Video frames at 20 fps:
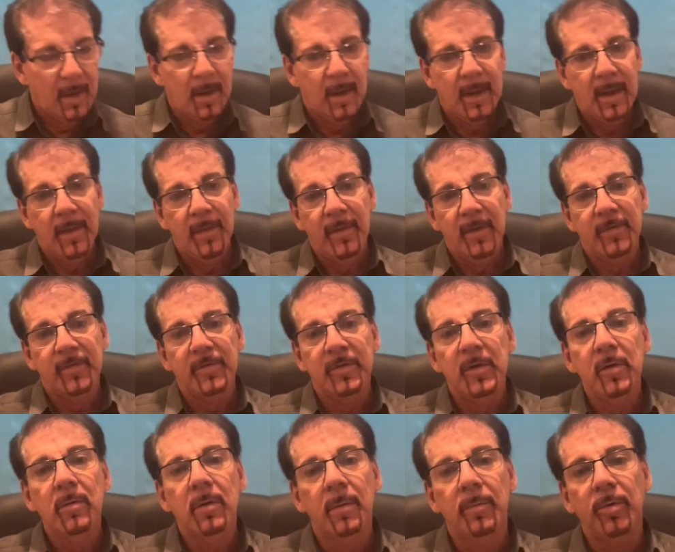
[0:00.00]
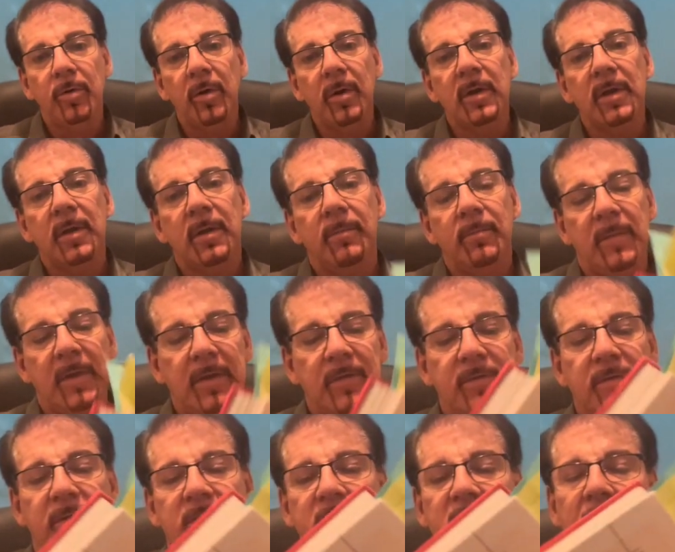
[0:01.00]
In this newer book, it's
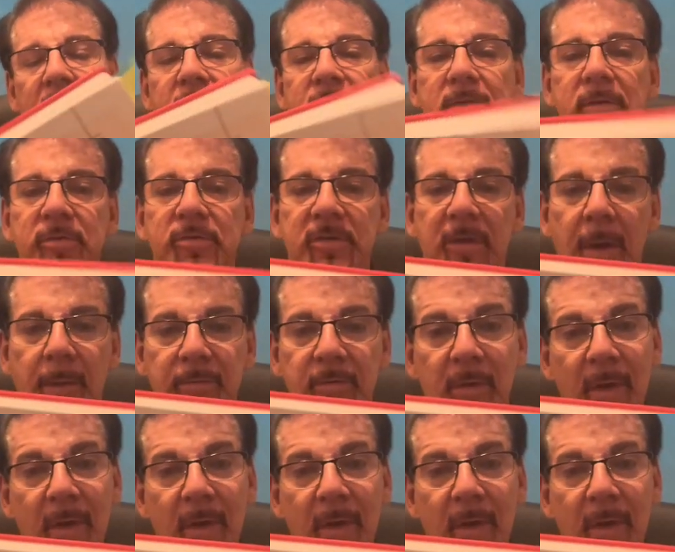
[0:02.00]
discussed in chapter